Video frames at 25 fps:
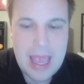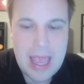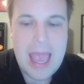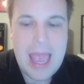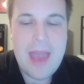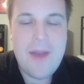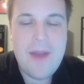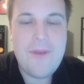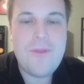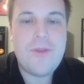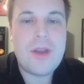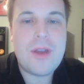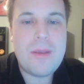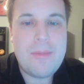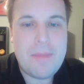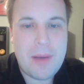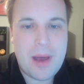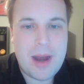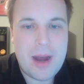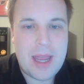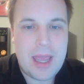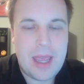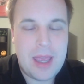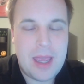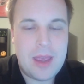
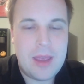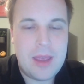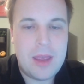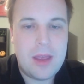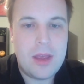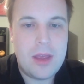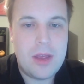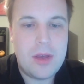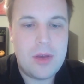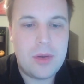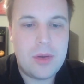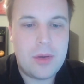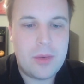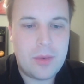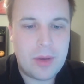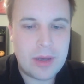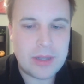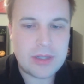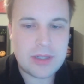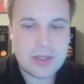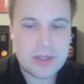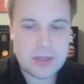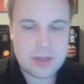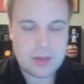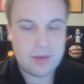Everybody
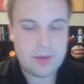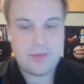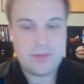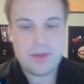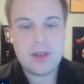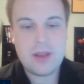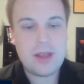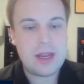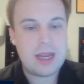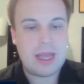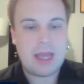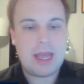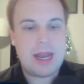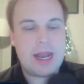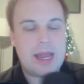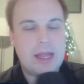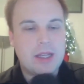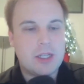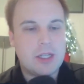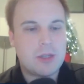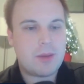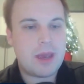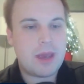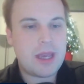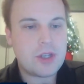was feeling it and
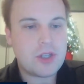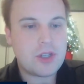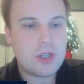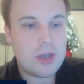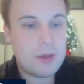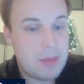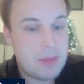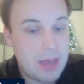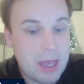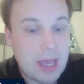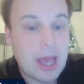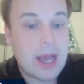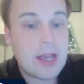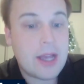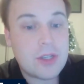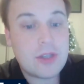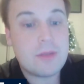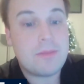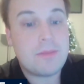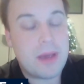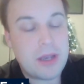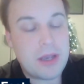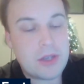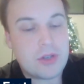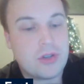had space because the
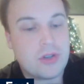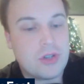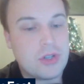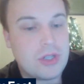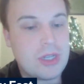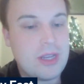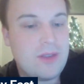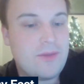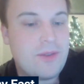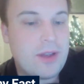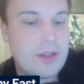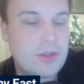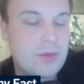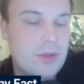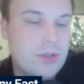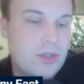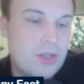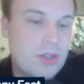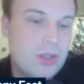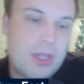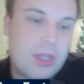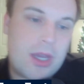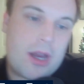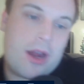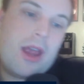Pacers' defense
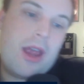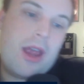wasn't there.